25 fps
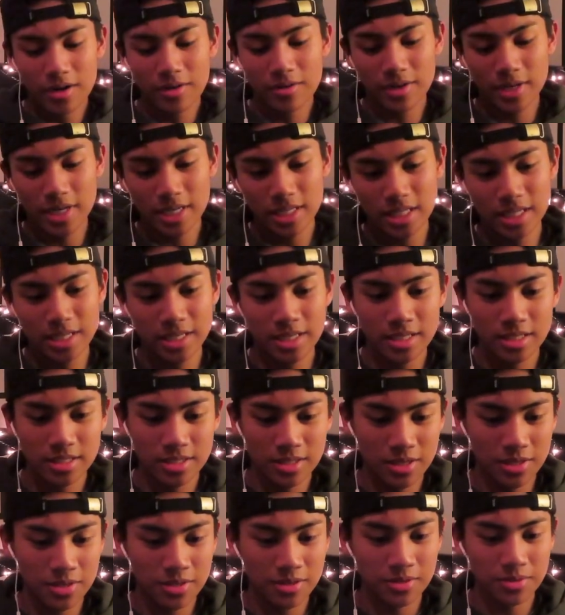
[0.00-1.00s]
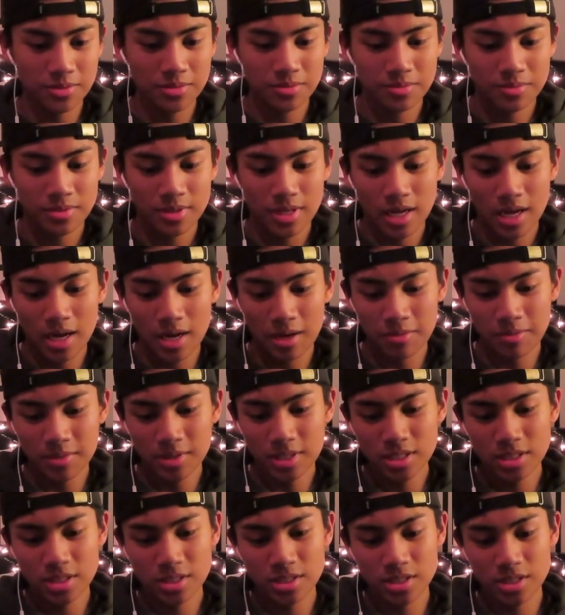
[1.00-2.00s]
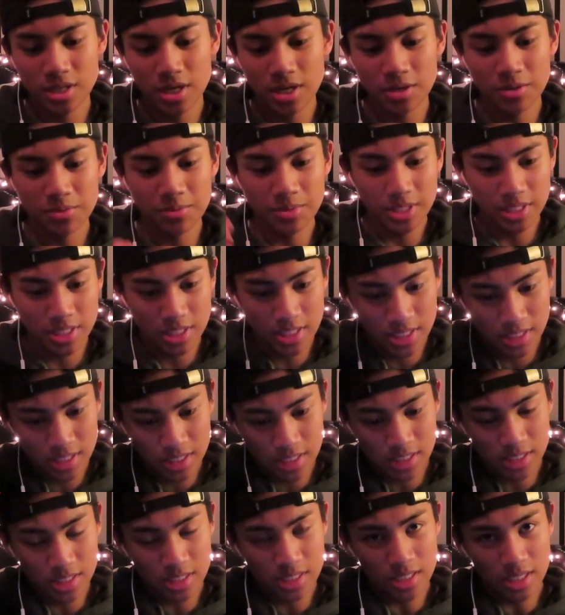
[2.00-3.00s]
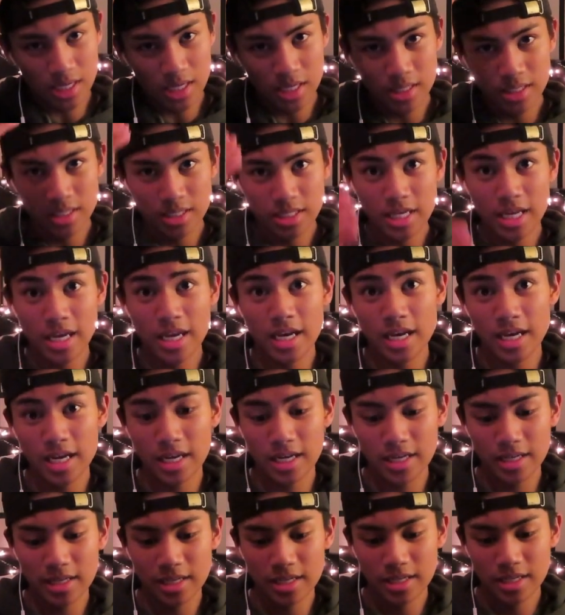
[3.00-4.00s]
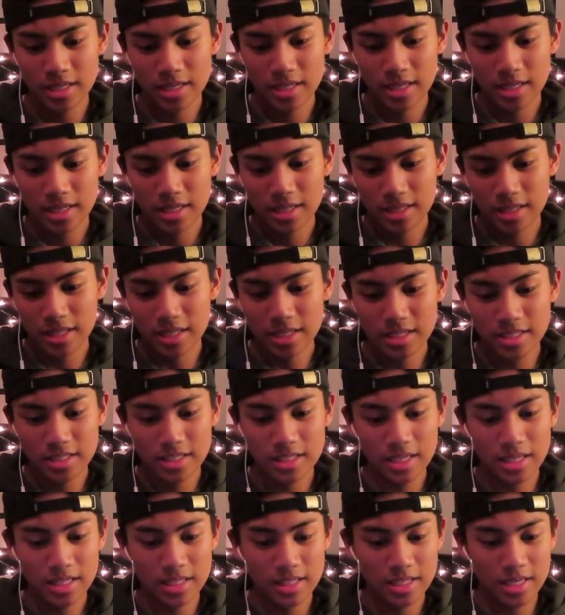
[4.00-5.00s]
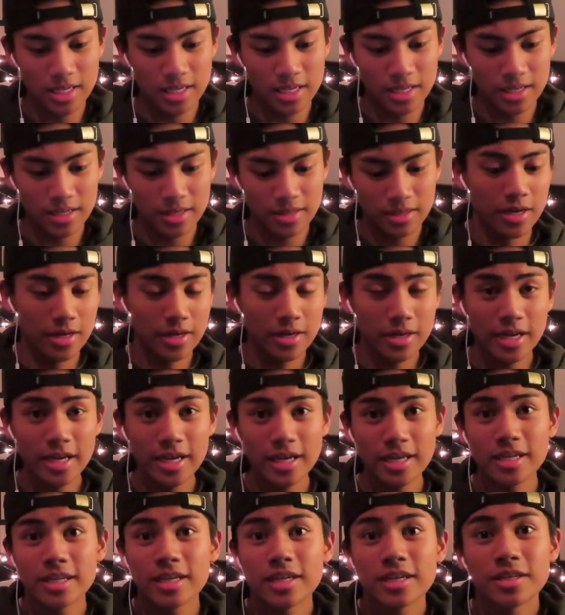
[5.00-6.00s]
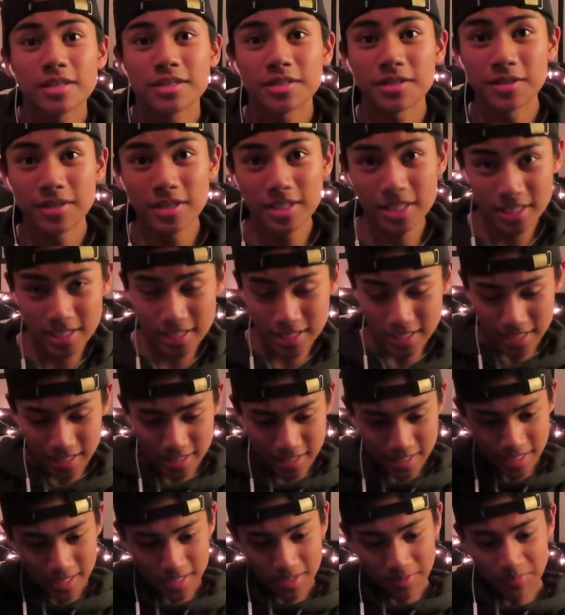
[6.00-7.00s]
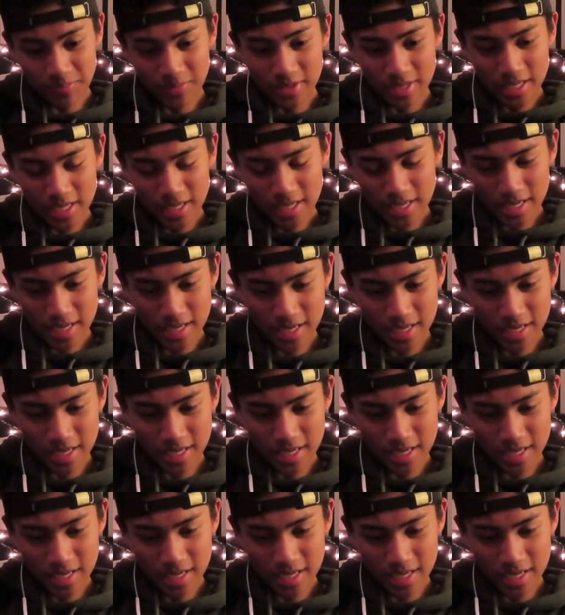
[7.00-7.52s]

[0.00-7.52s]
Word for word: Alrighty, so I'm gonna start with Sunday. This Sunday. Okay, so on Sunday, me